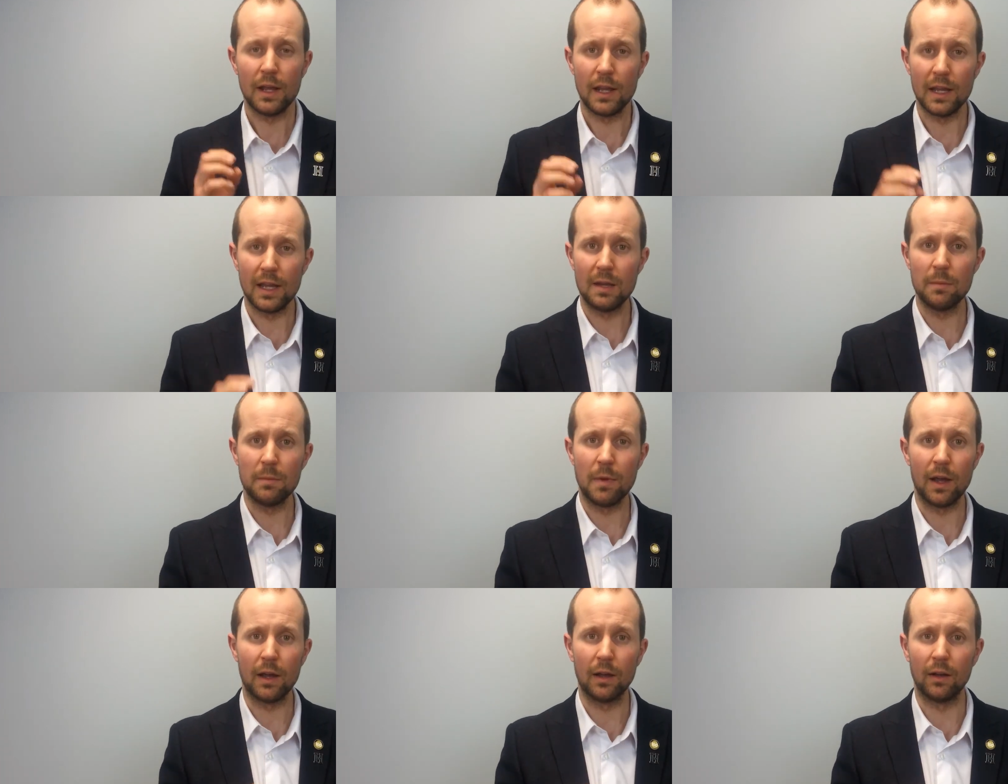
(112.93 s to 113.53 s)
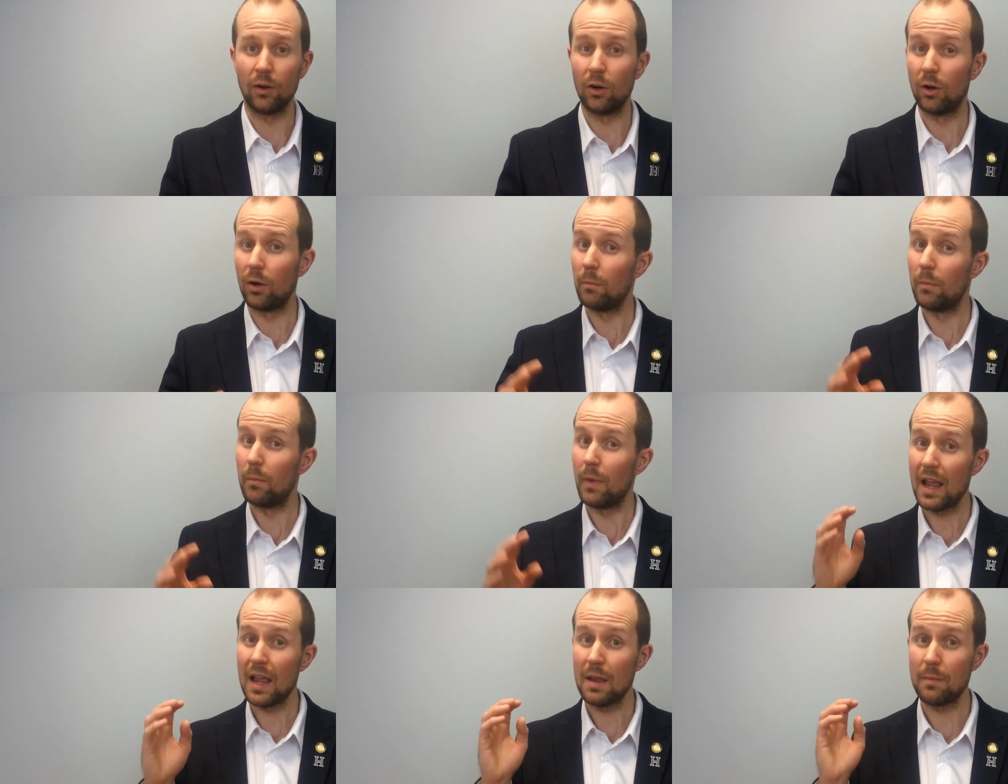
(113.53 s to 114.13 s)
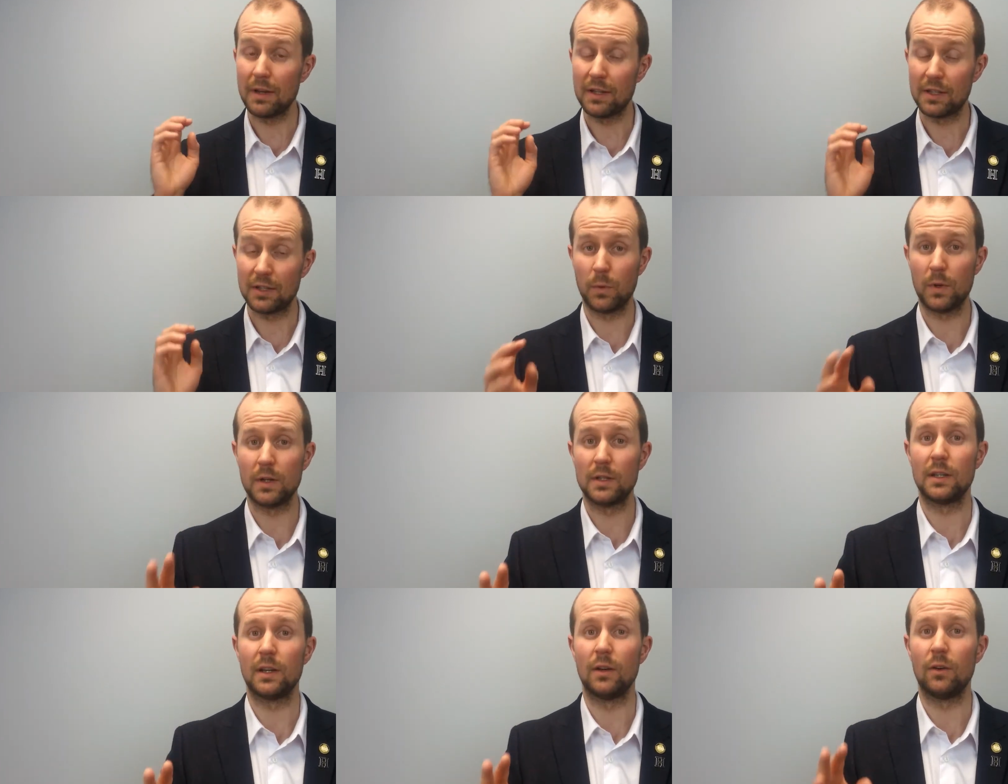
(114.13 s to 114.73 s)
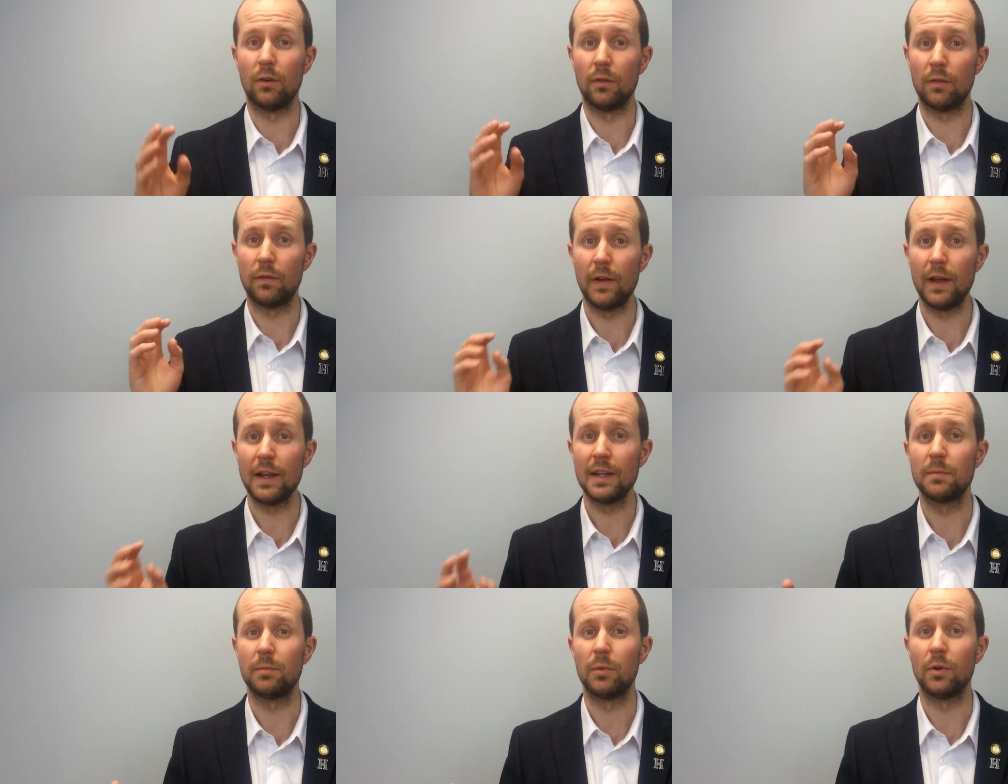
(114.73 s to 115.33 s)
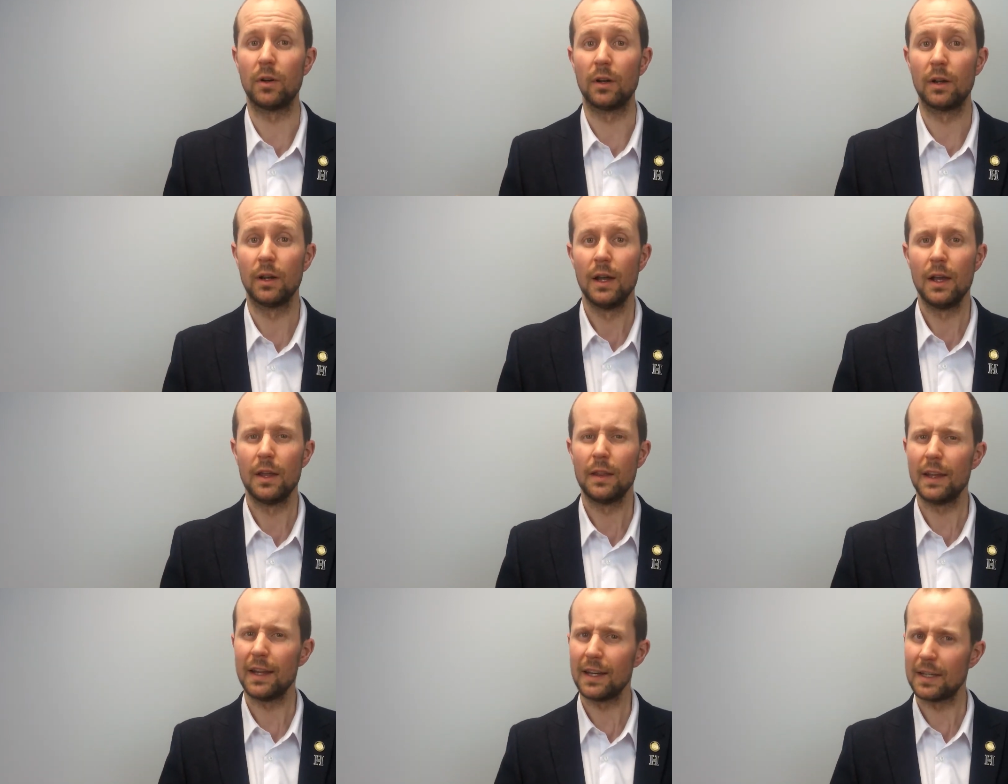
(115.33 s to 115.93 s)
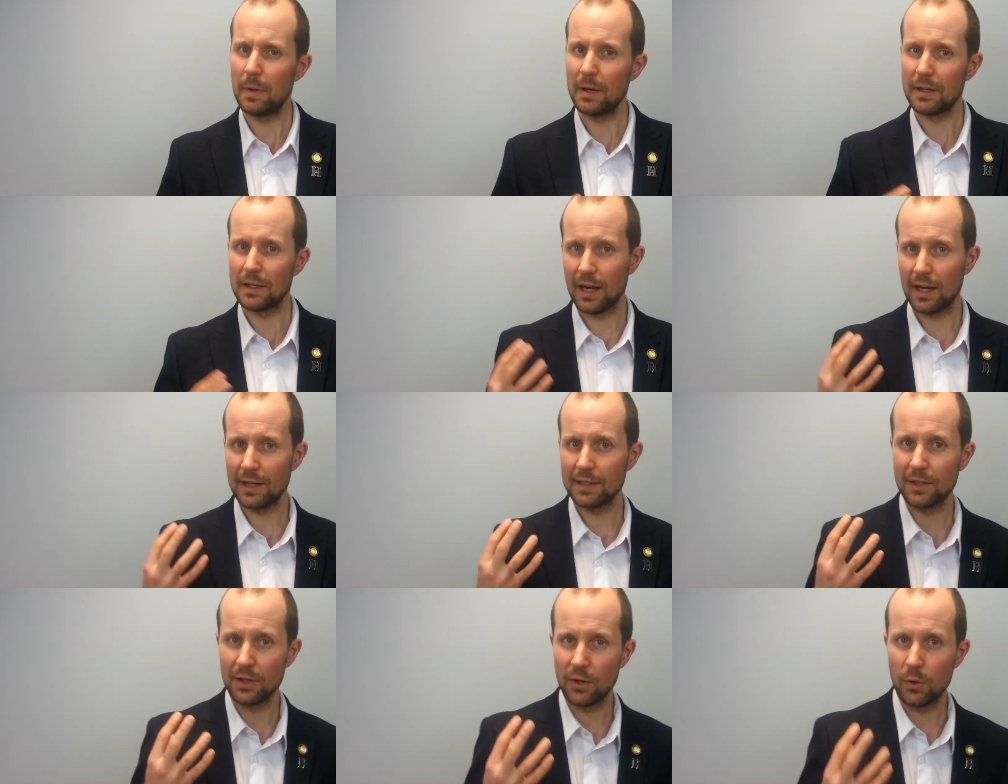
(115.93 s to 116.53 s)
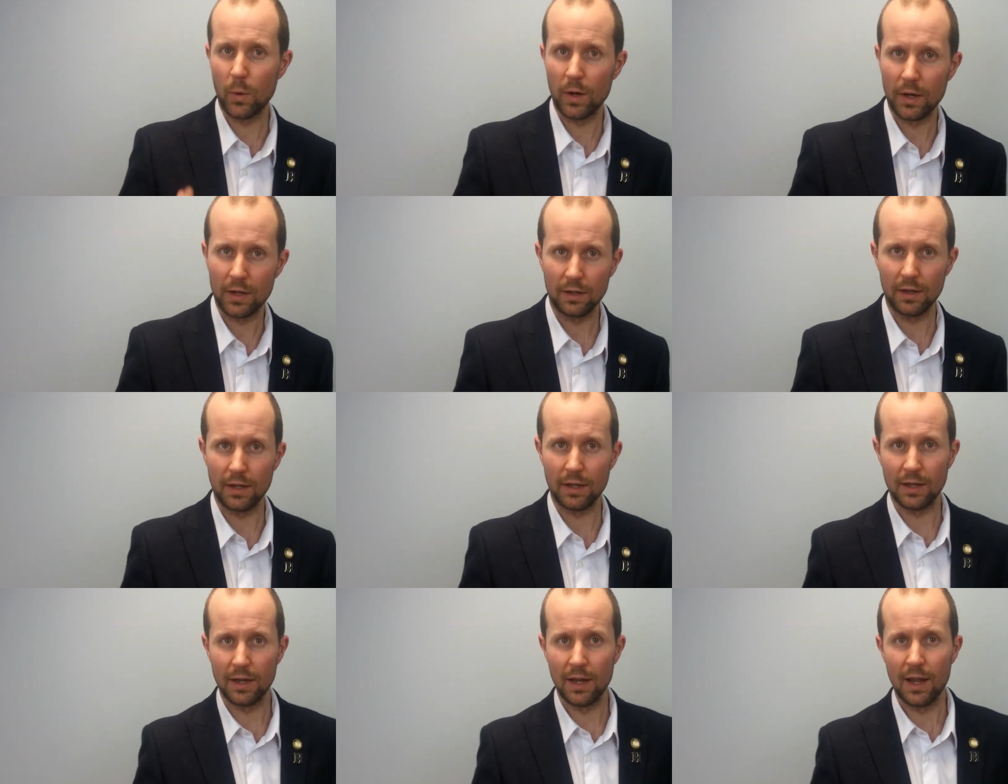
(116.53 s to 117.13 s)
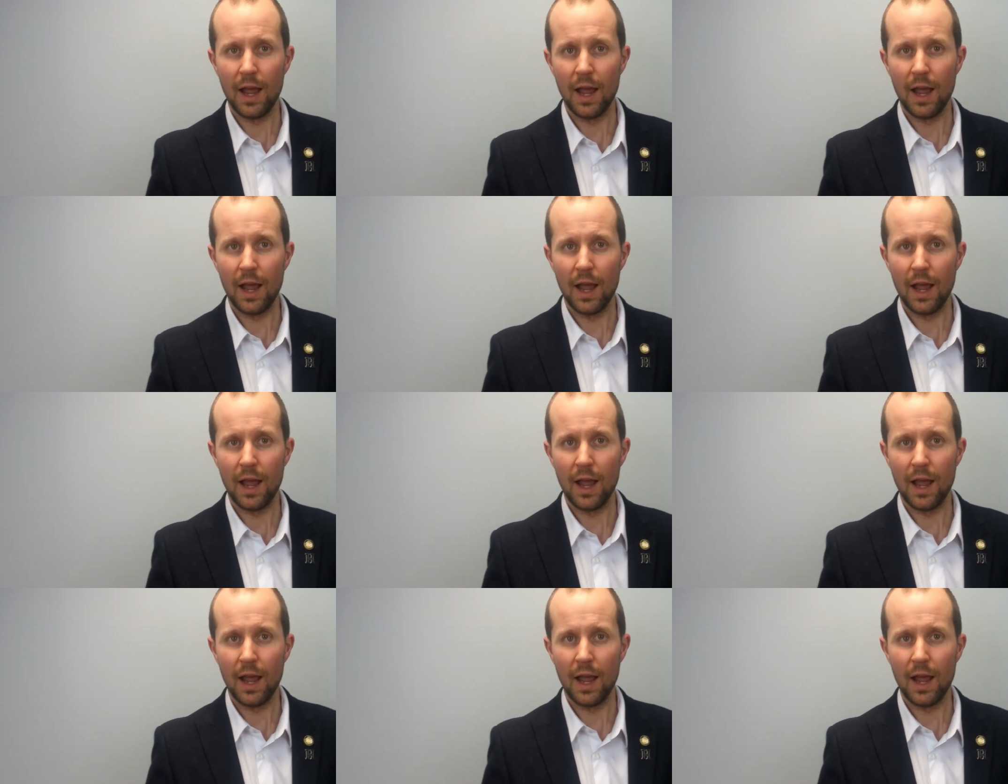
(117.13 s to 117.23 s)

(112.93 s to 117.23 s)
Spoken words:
email, or maybe Twitter or Facebook, they expect an answer quickly.